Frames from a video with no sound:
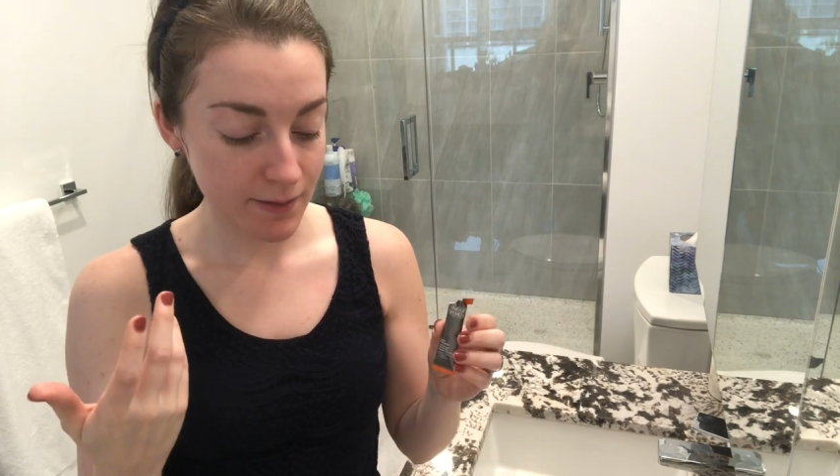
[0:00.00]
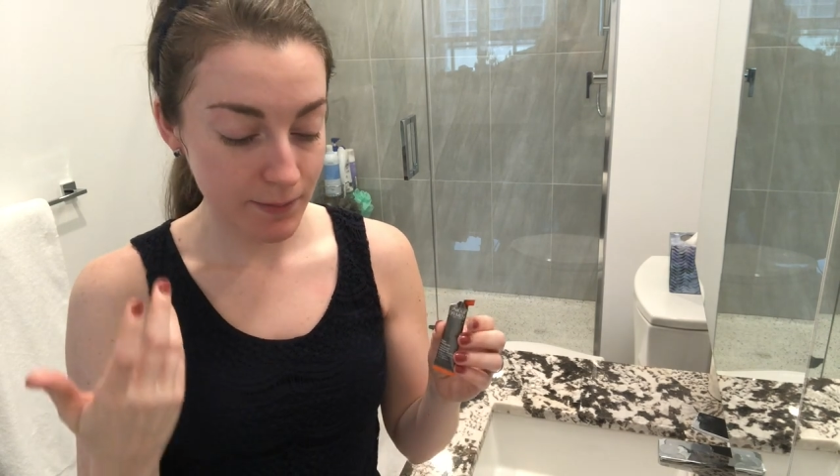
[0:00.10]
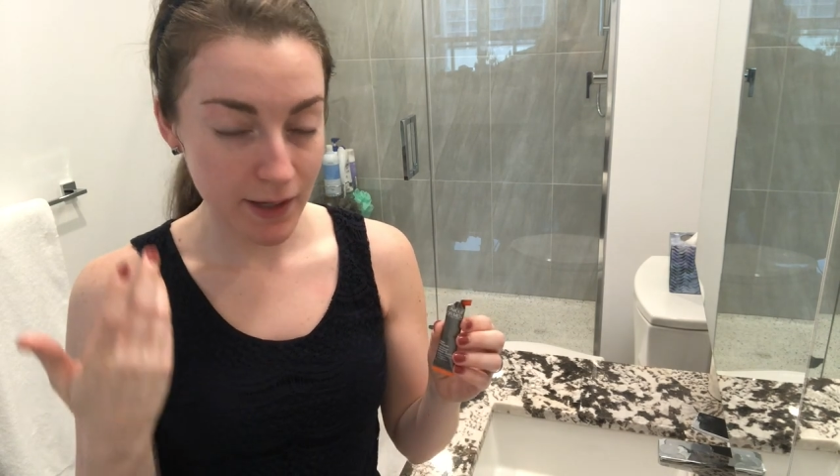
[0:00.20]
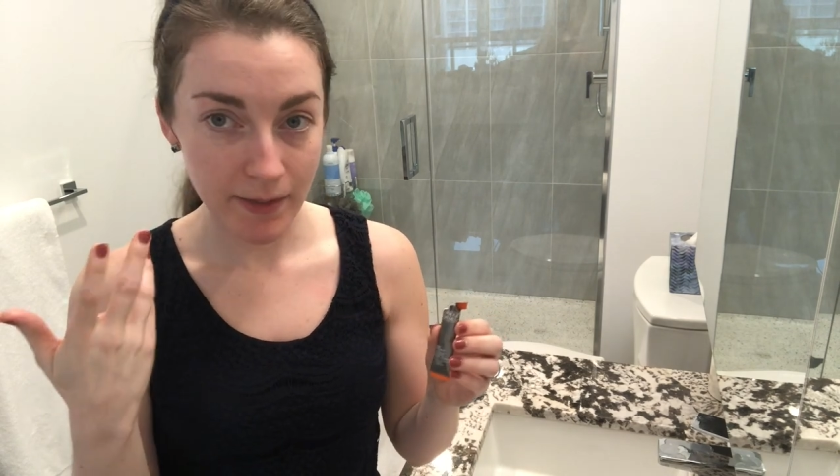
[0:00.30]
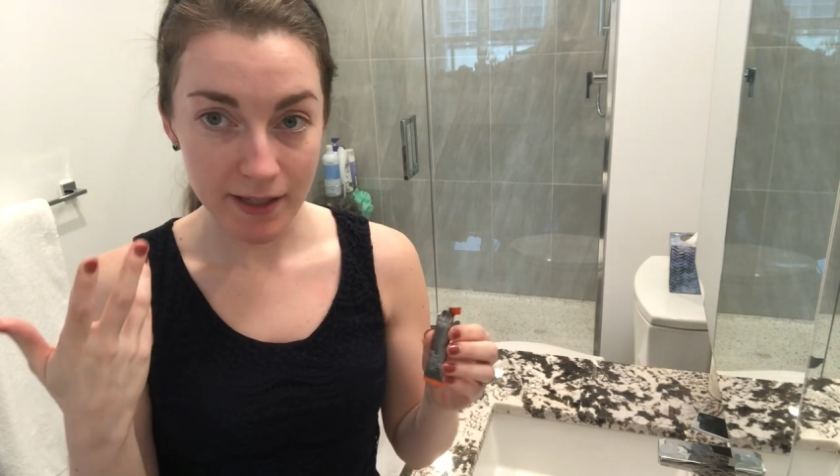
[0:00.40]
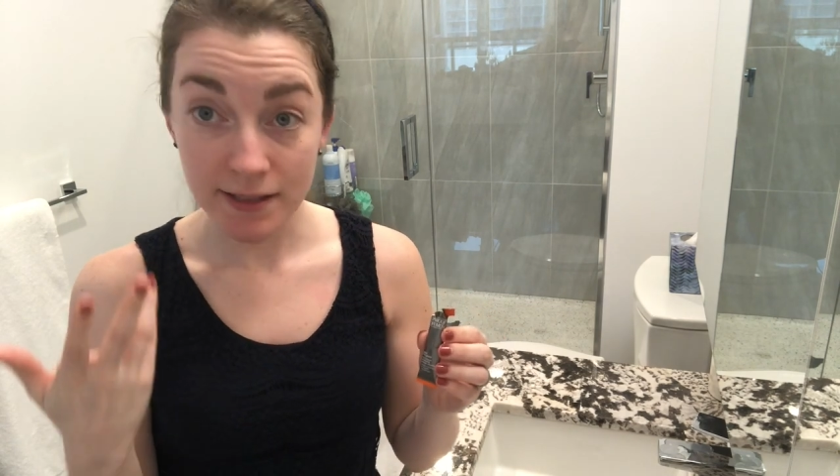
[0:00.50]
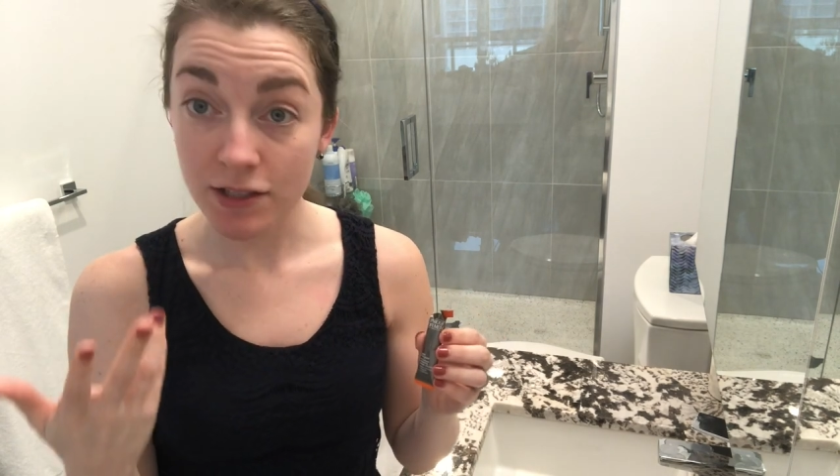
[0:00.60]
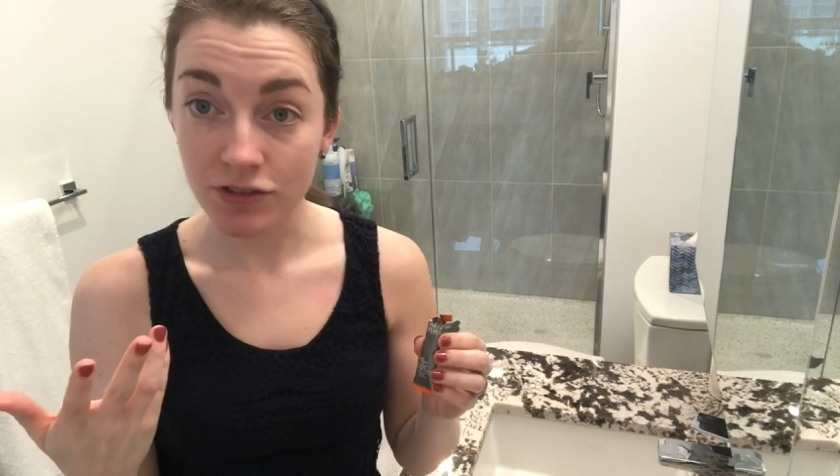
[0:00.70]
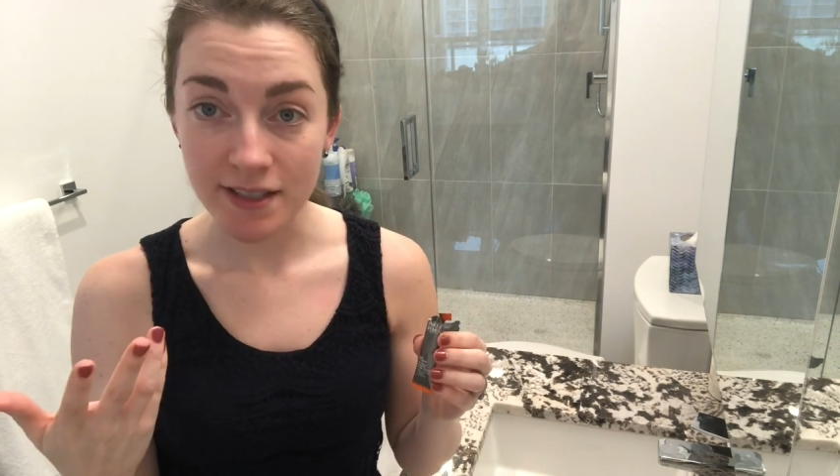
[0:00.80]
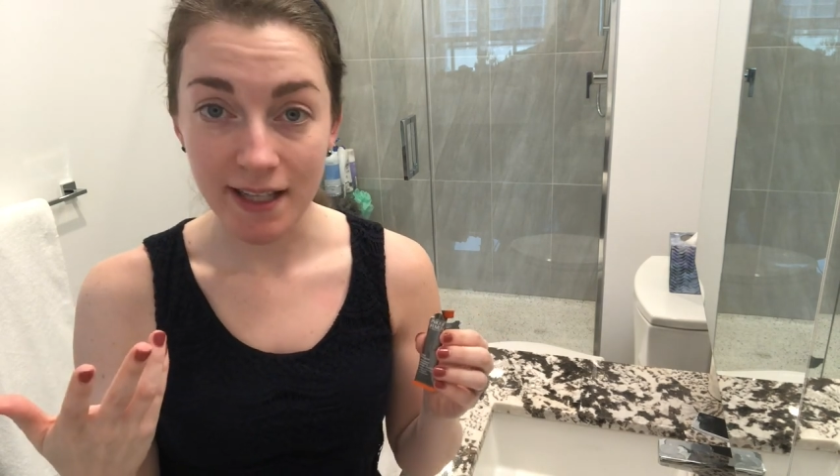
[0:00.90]
maybe a
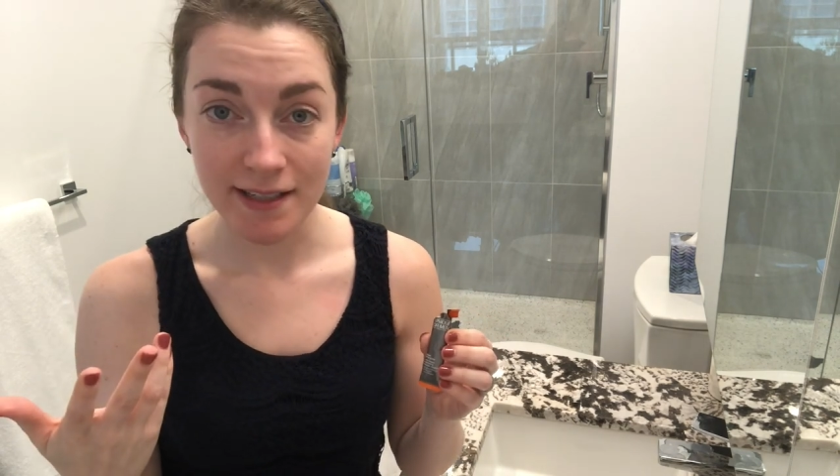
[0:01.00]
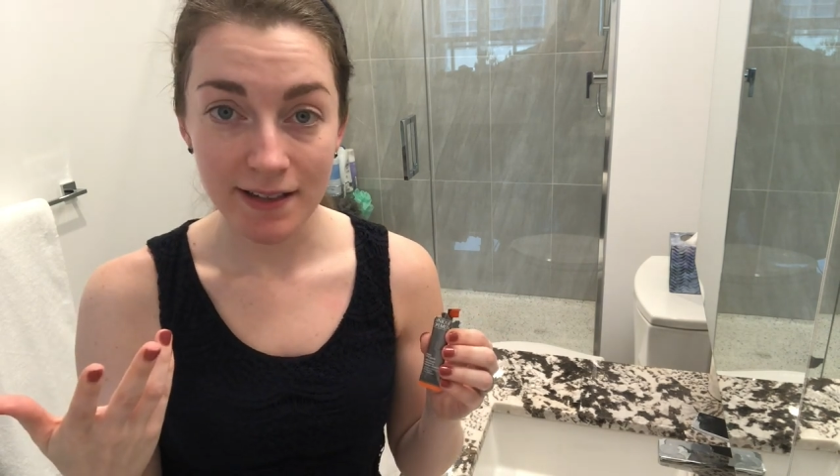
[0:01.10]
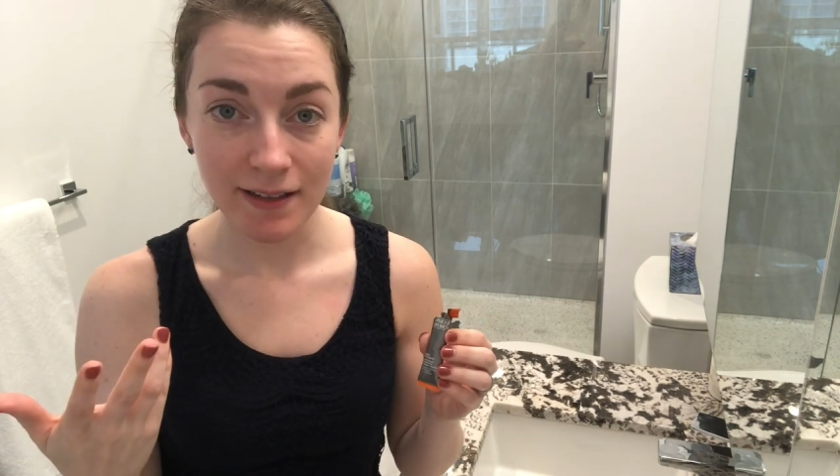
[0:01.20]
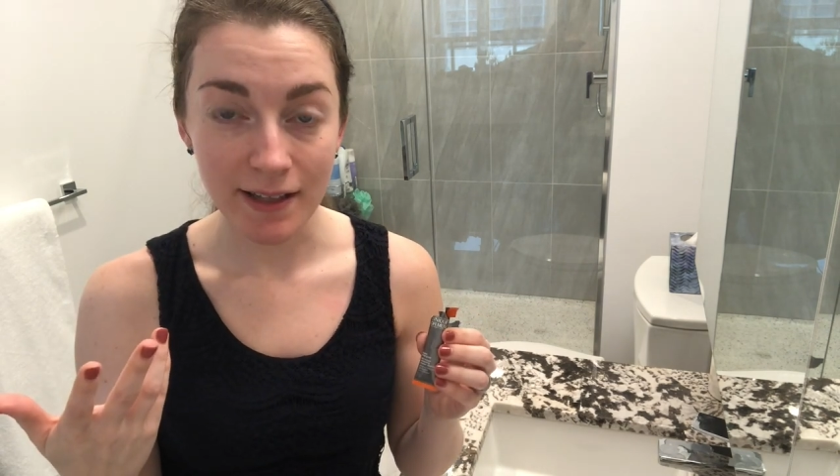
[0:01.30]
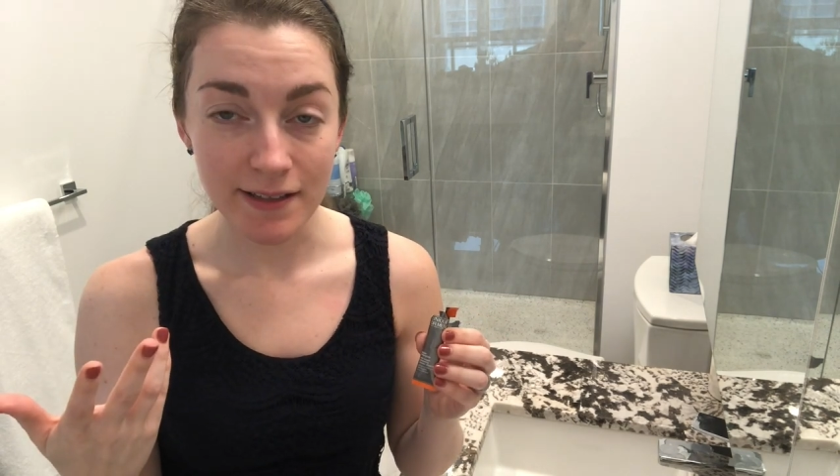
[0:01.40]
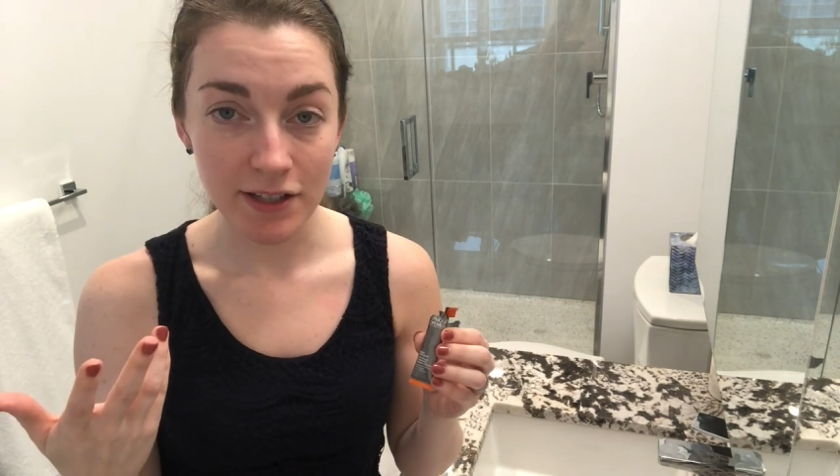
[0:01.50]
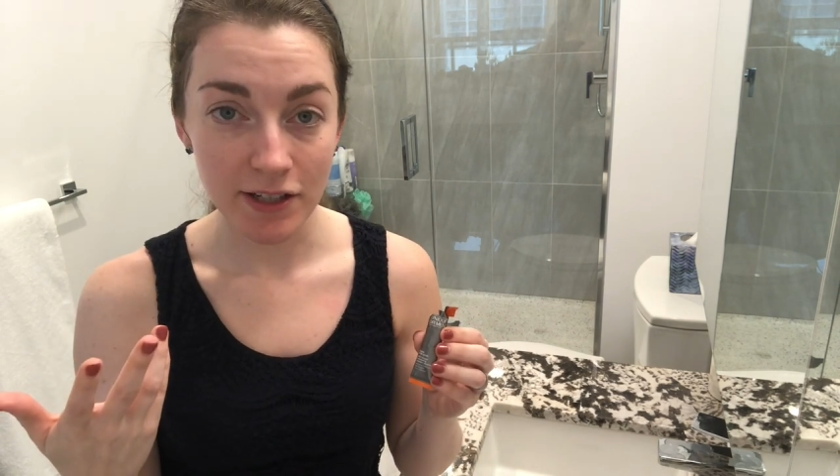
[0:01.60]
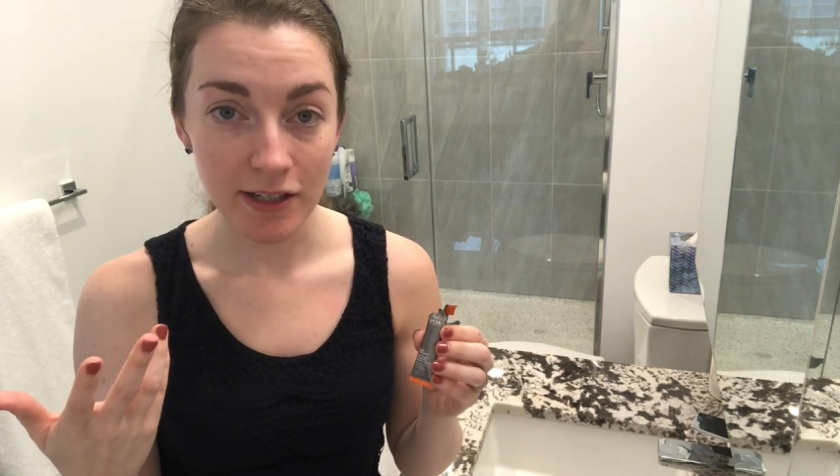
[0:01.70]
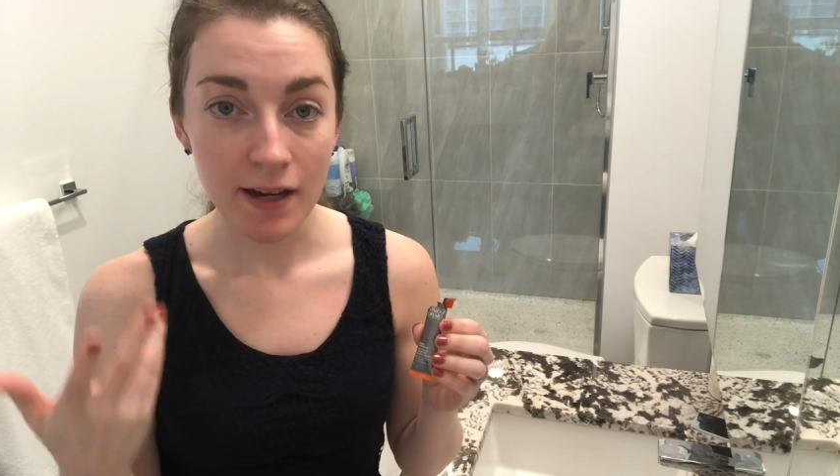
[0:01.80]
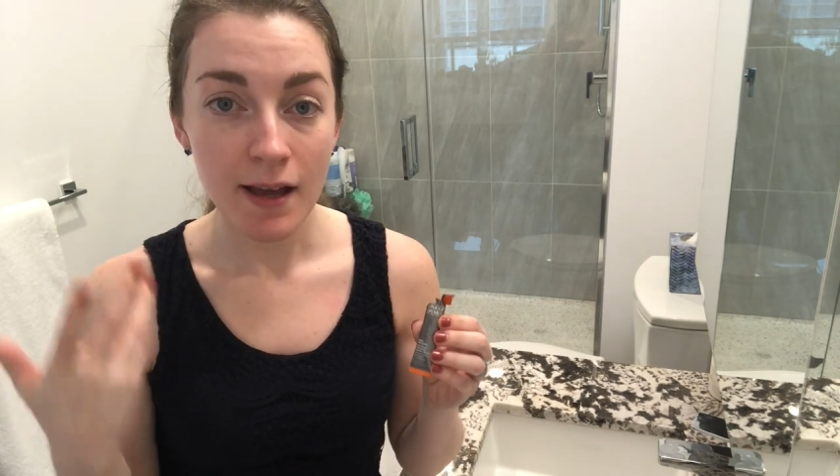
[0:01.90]
citrus-scented
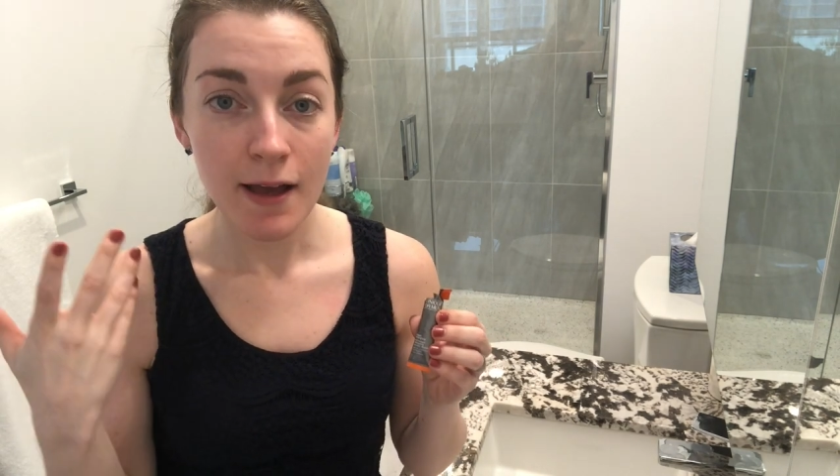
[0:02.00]
cleanser